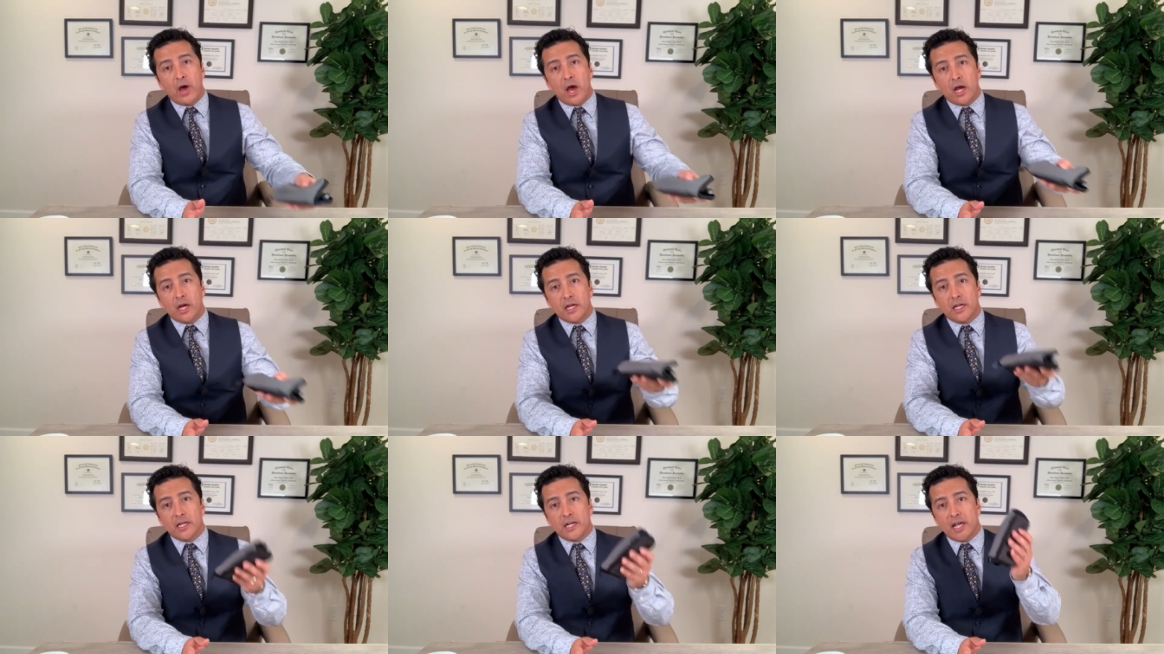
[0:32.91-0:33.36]

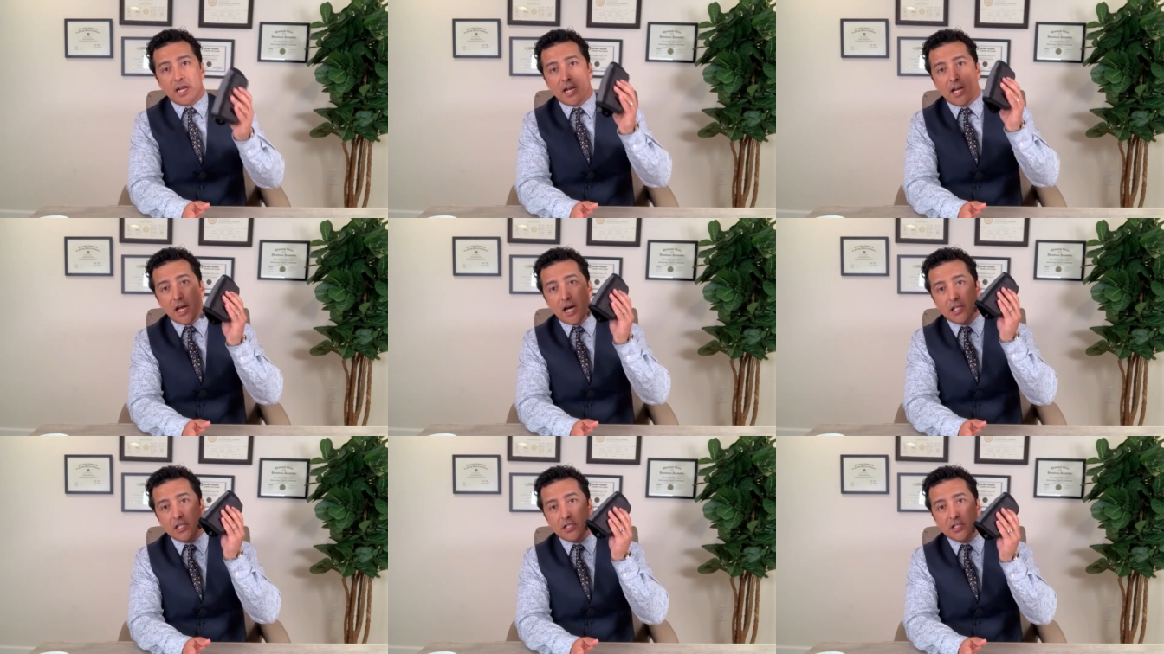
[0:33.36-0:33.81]
pocket
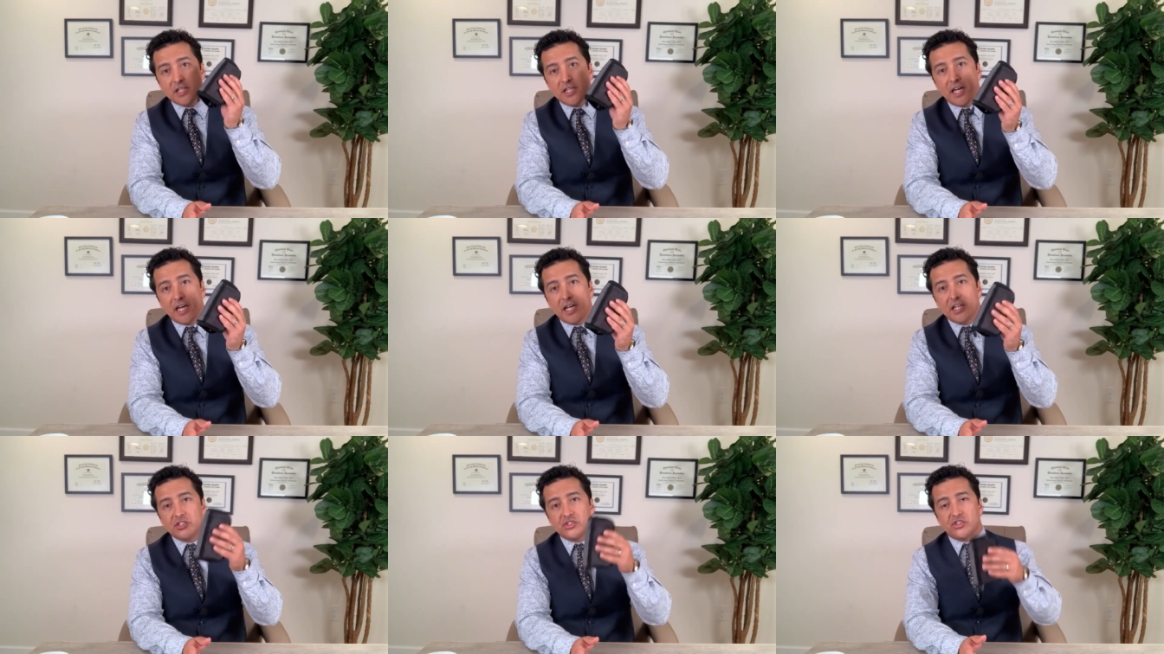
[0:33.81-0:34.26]
another
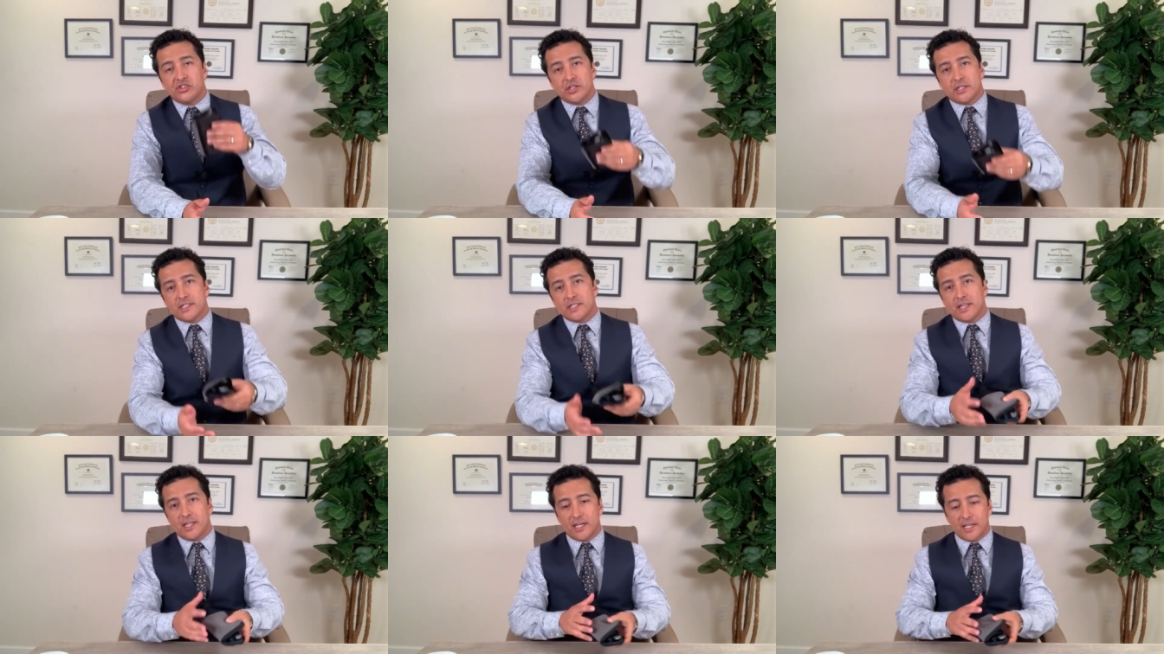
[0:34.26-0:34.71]
case
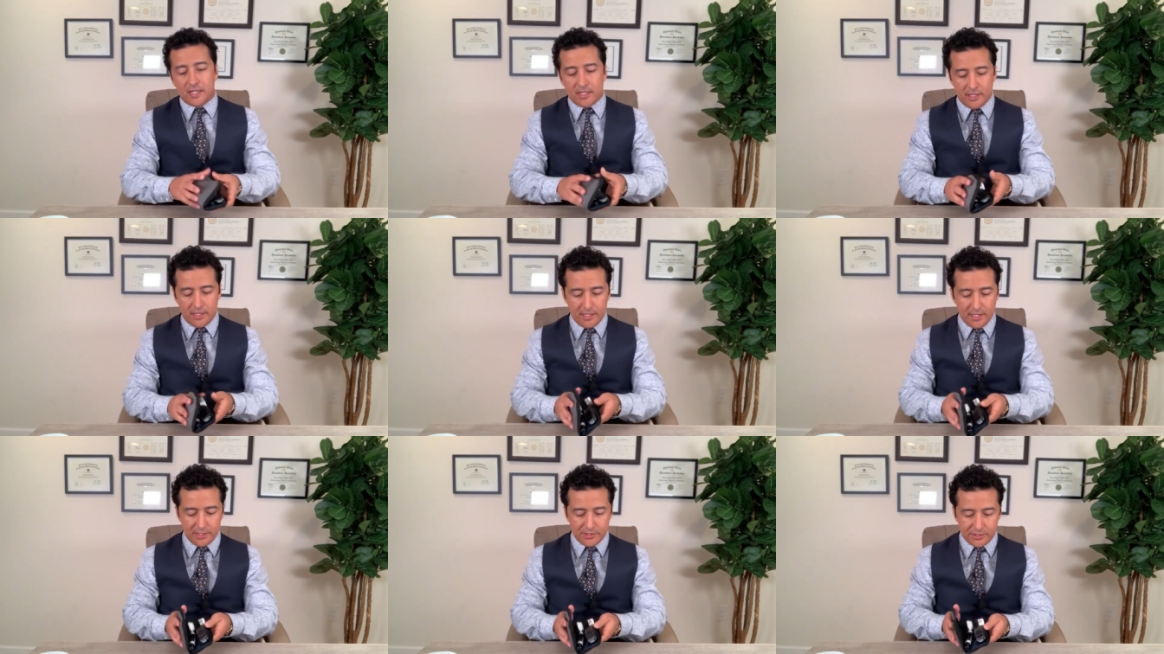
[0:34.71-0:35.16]
just like
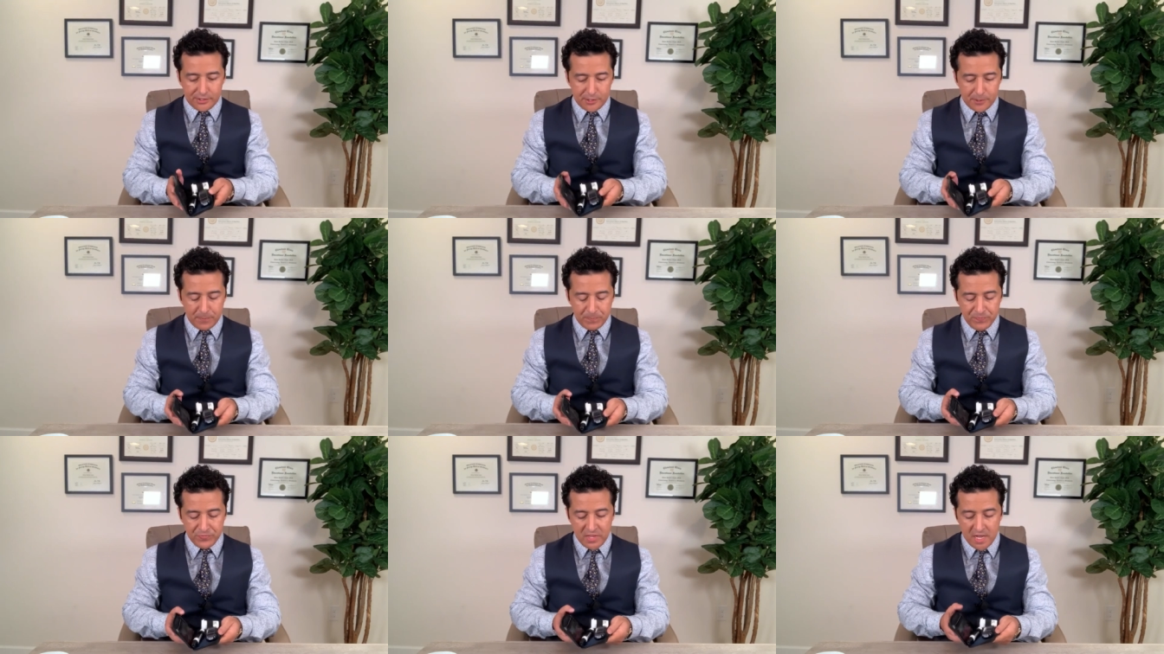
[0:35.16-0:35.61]

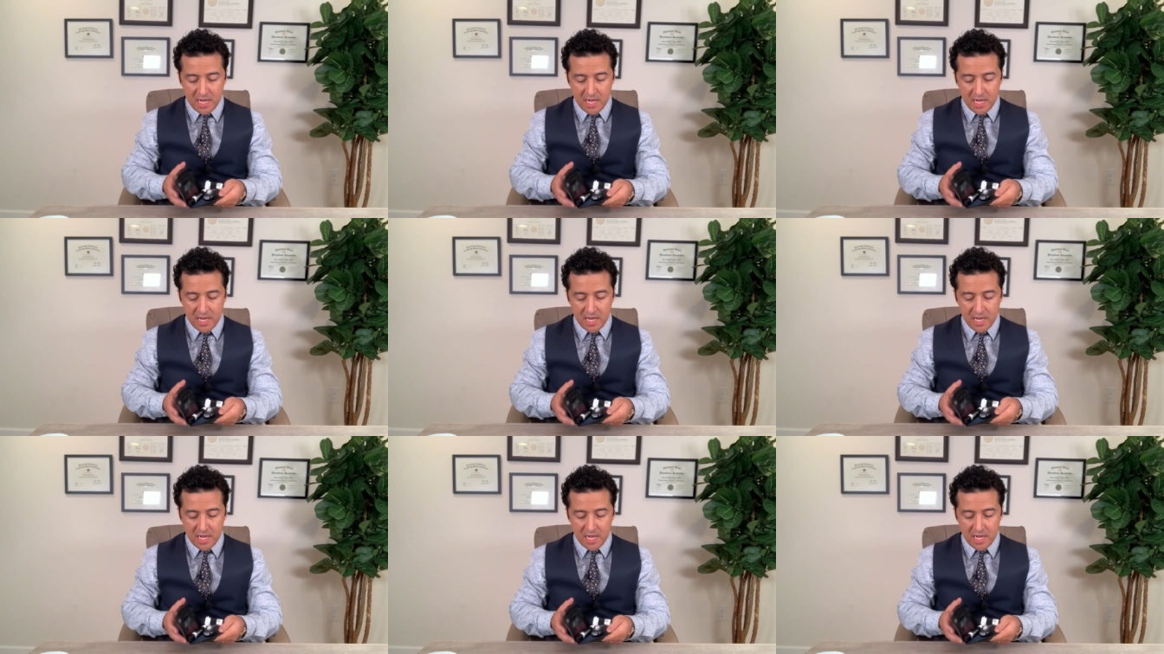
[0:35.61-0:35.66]
this